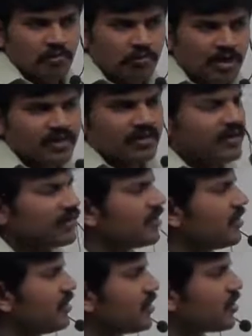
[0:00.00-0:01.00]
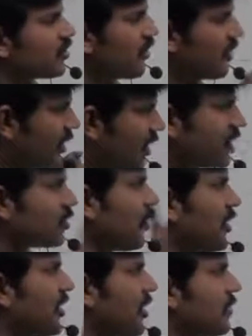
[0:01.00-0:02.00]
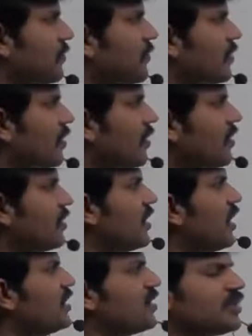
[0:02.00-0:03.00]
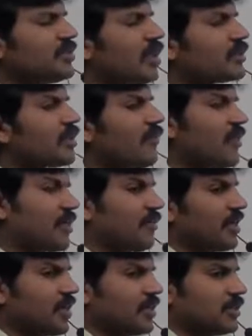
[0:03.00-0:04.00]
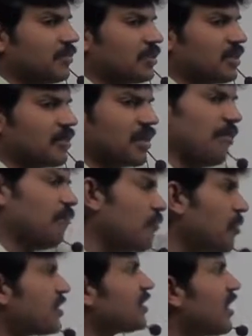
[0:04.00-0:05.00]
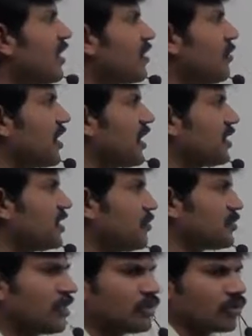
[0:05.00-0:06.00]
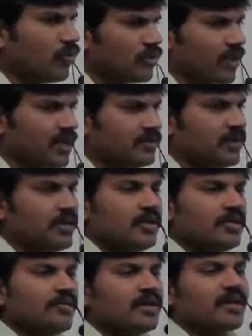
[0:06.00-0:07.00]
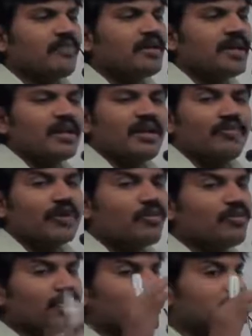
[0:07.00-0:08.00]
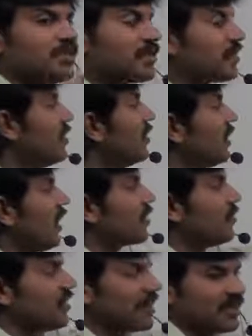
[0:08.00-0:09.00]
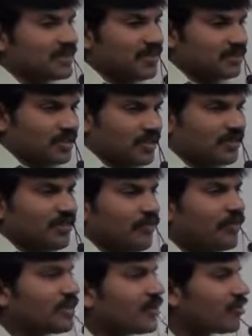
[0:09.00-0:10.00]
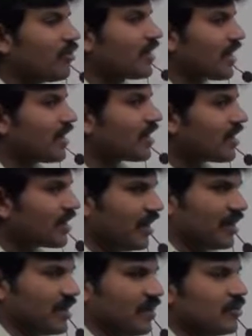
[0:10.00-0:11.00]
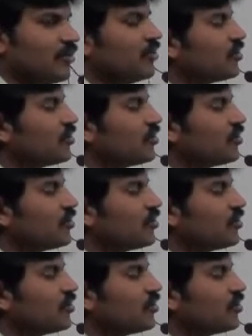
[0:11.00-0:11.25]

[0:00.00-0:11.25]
But strictly speaking, there is a chance of arithmetic exception. Compulsory arithmetic exception is going to rise, but compiler never going to object arithmetic exception, whether you are handling or not.